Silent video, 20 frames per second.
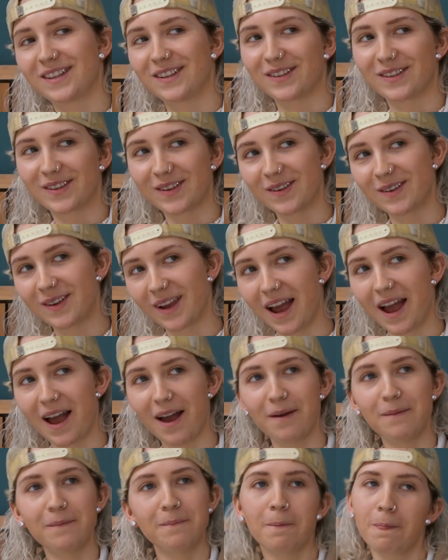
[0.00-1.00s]
to do,
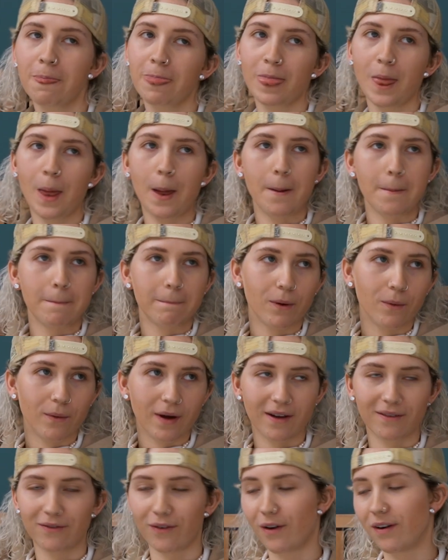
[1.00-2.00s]
yeah. But
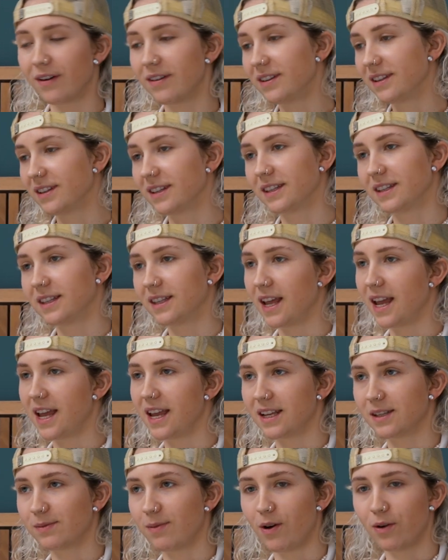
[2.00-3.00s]
whatever, they
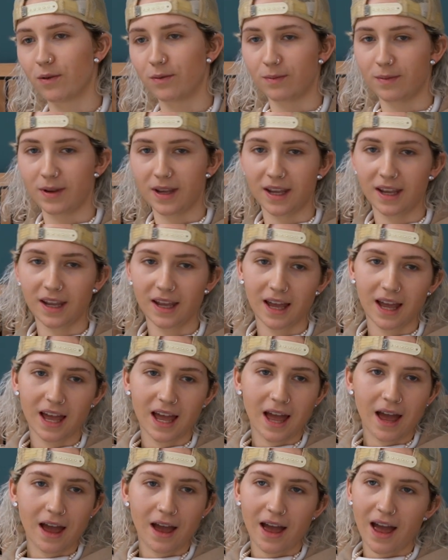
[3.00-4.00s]
expelled me,
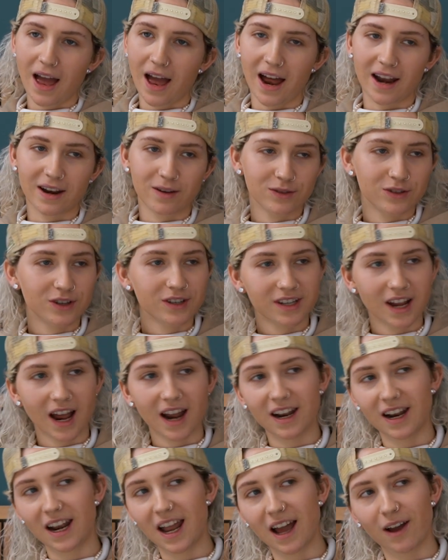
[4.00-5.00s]
and it was just
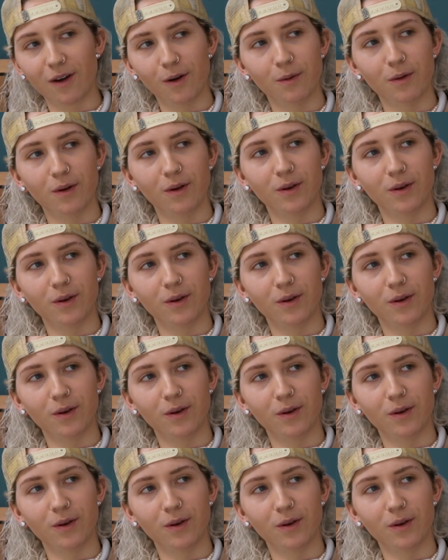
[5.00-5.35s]
kind of like